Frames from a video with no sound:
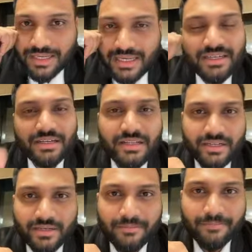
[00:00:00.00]
In
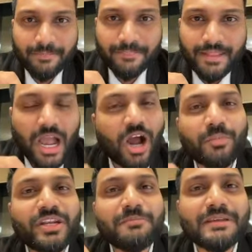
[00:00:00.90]
India, how
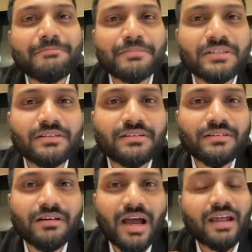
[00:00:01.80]
many people
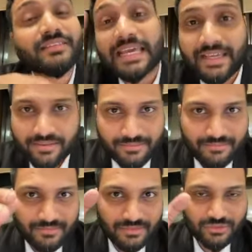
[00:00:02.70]
are there?
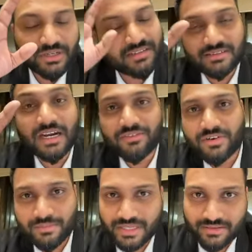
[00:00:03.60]
So let's start
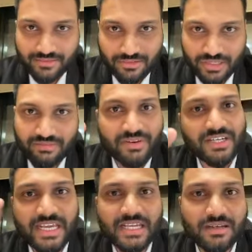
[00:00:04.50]
from there. Okay, we'll
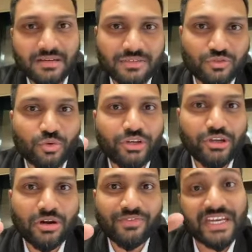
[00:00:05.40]
take a story
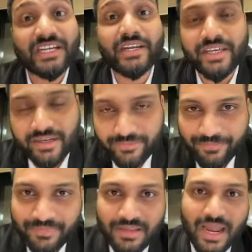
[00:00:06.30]
of India
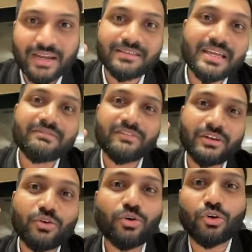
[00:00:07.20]
and then we will
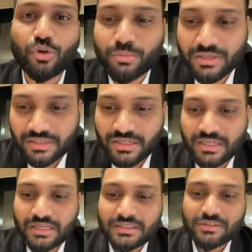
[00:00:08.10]
go global.
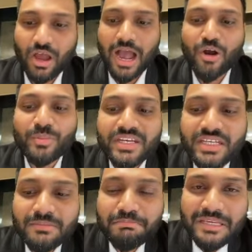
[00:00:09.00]
So how
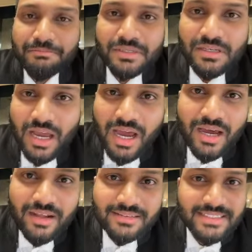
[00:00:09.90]
many people
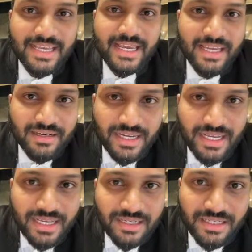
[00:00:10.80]
are there
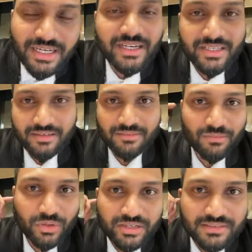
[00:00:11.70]
in India?
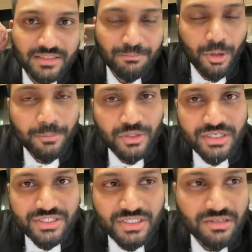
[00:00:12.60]
What is the
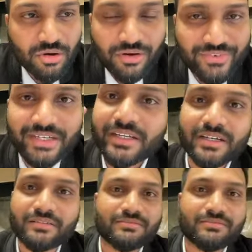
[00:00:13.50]
population of India?